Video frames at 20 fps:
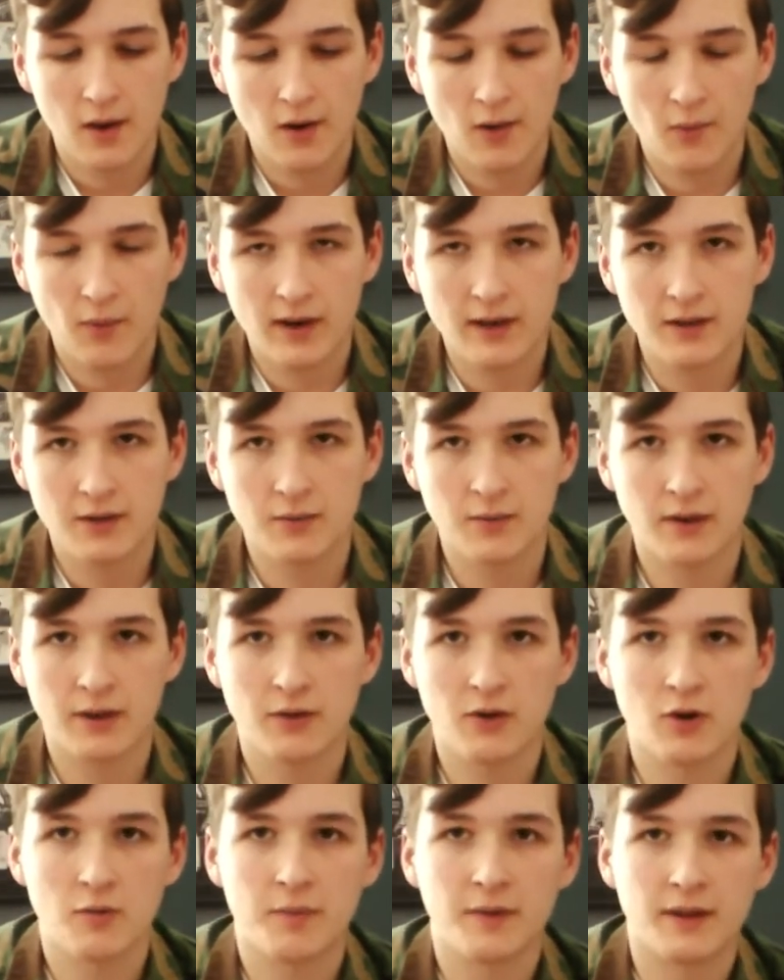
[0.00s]
when you
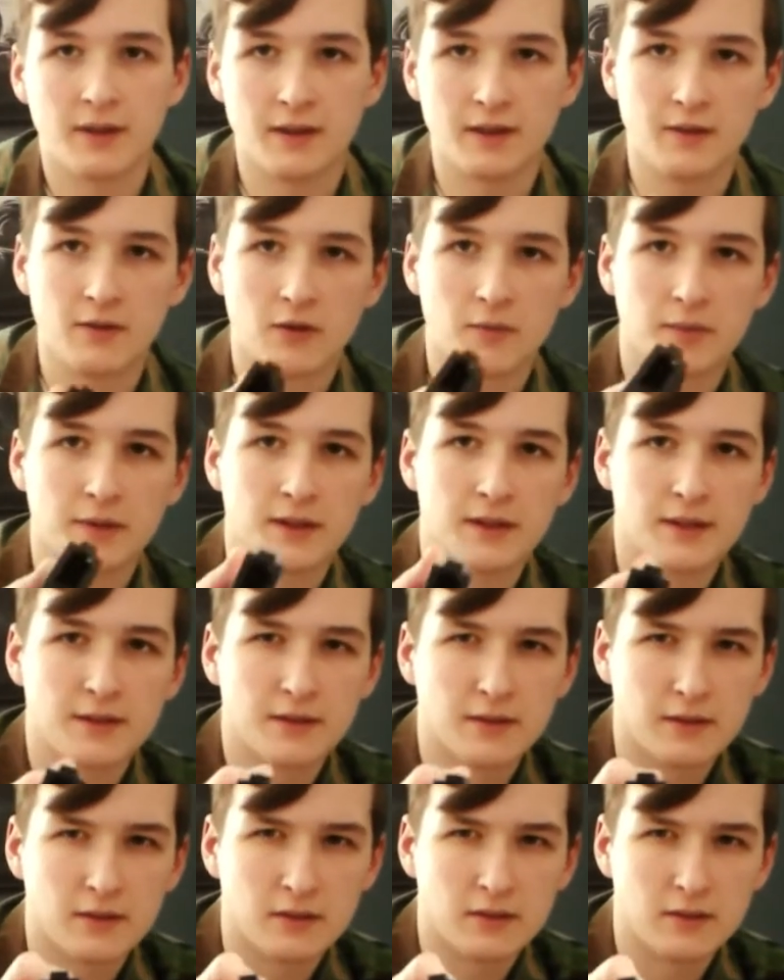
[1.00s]
open this
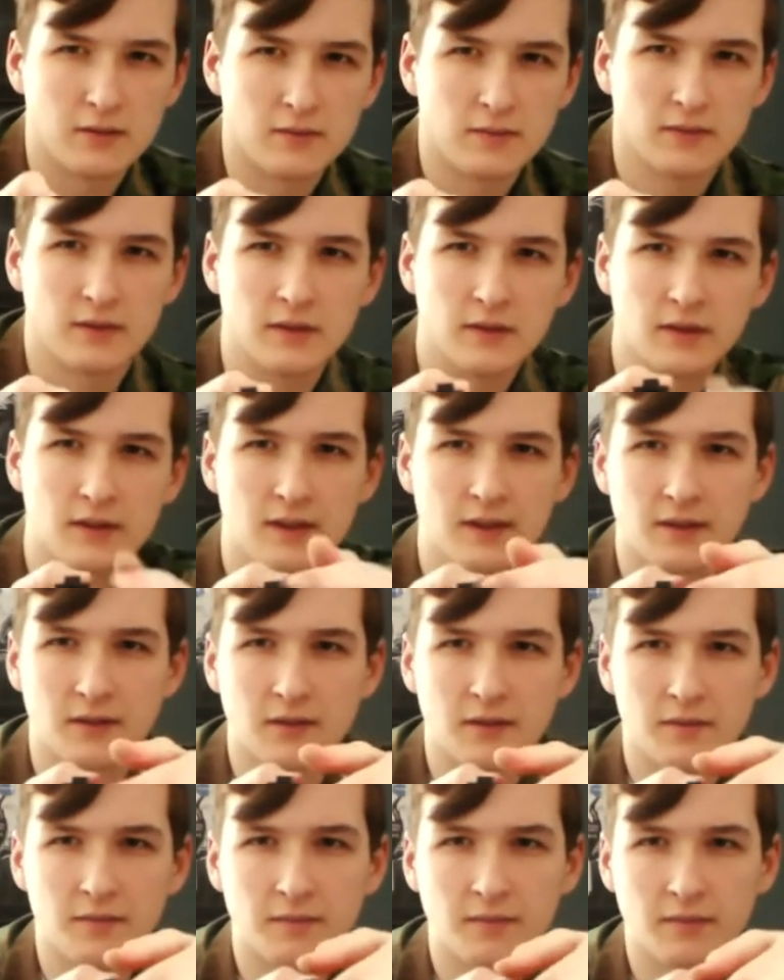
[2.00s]
little
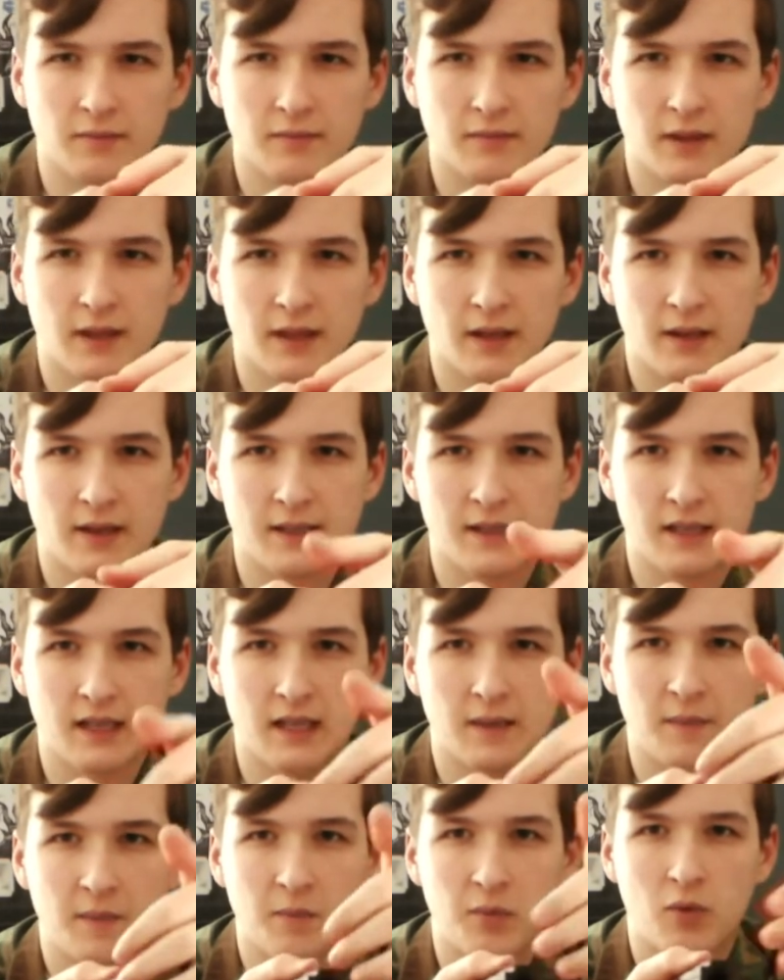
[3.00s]
thing on
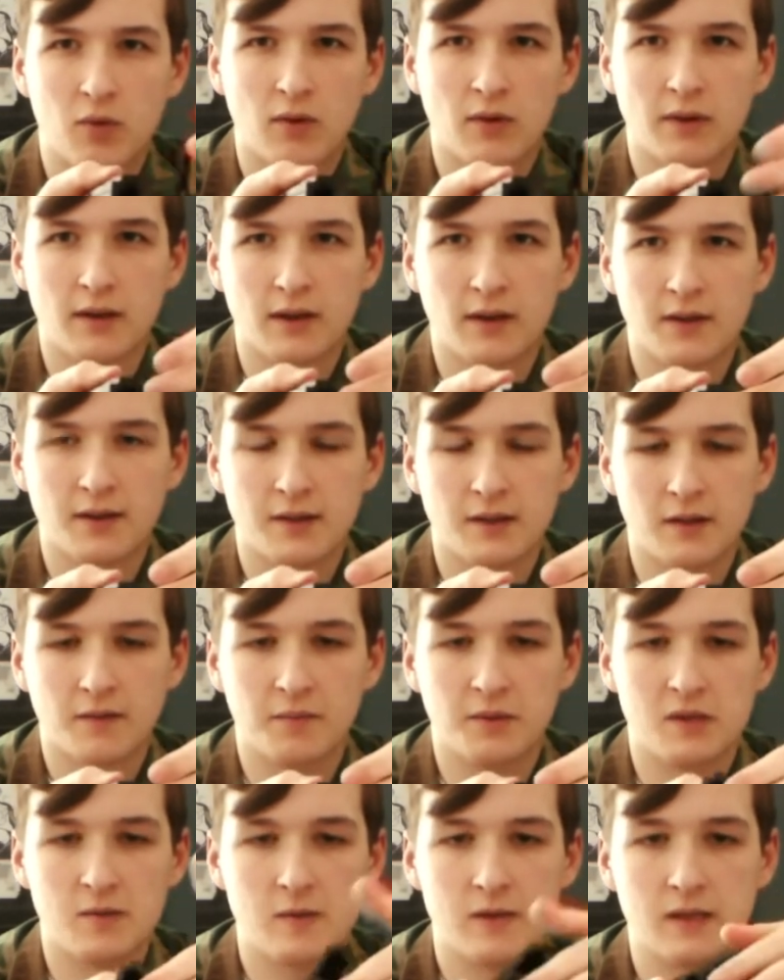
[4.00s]
top, you pour the Airsoft
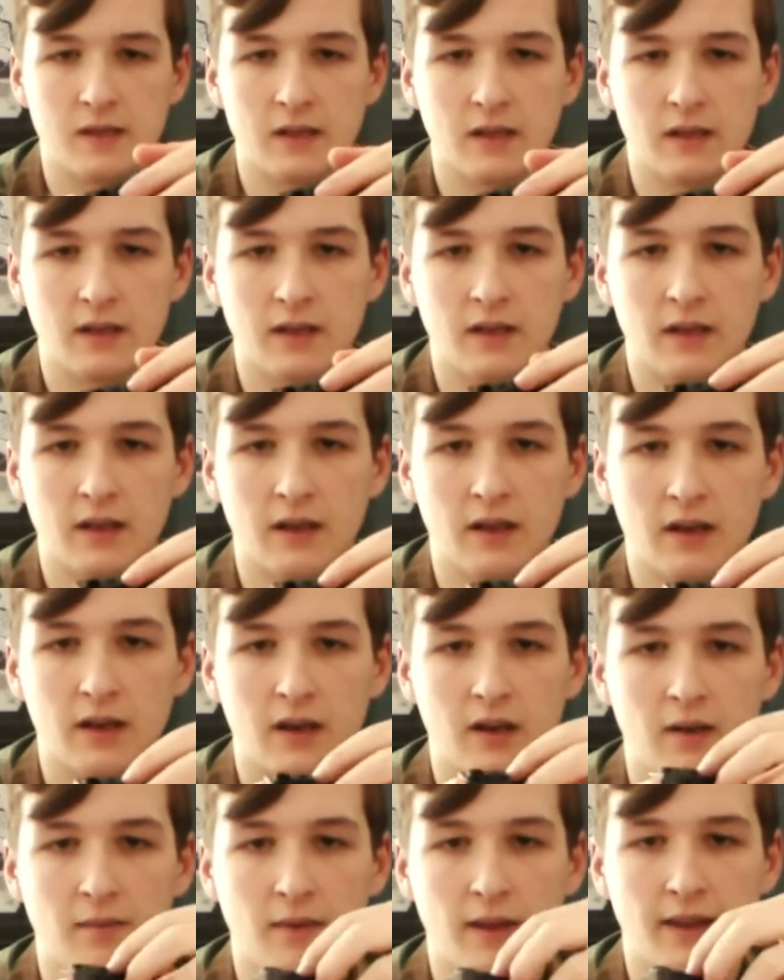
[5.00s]
BBs in.
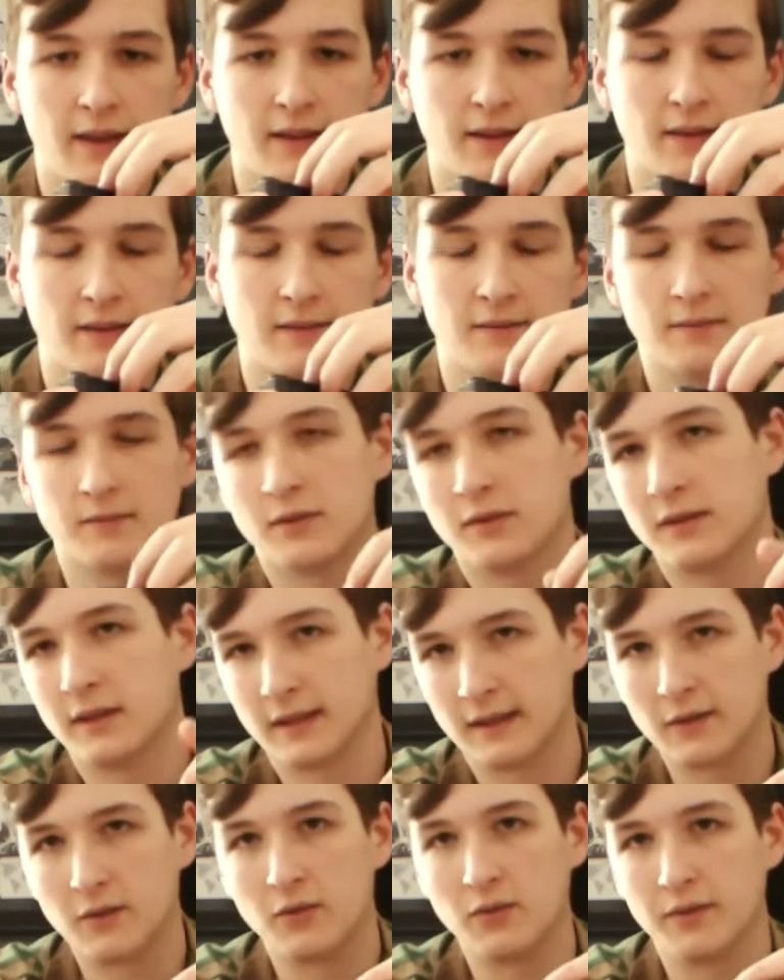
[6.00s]
I think it
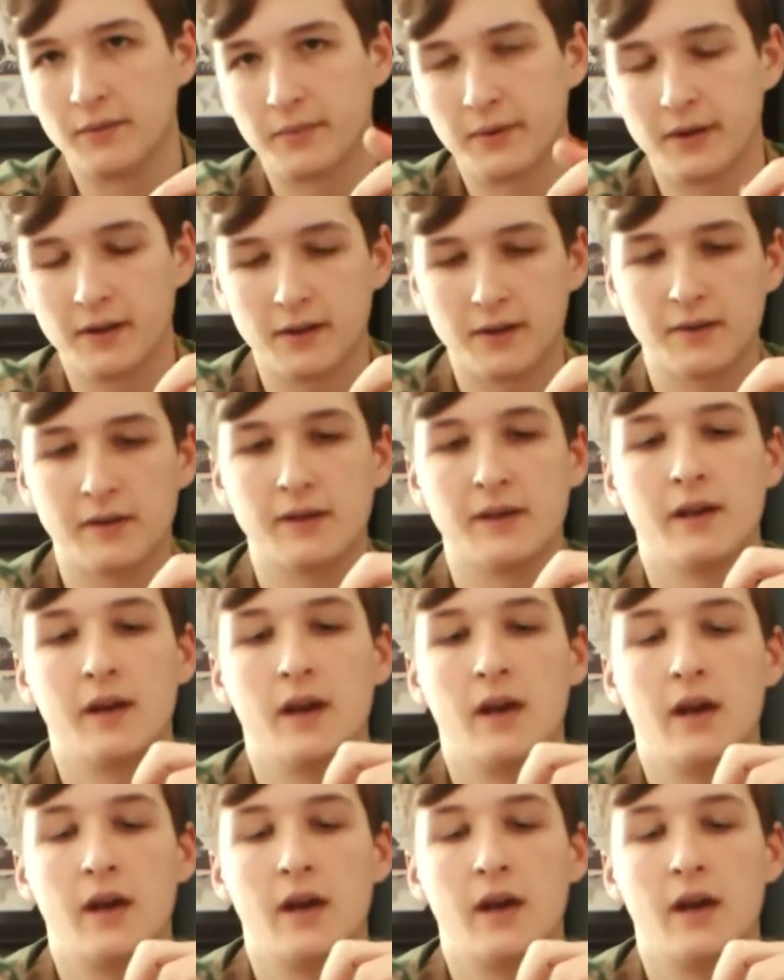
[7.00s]
can hold 300.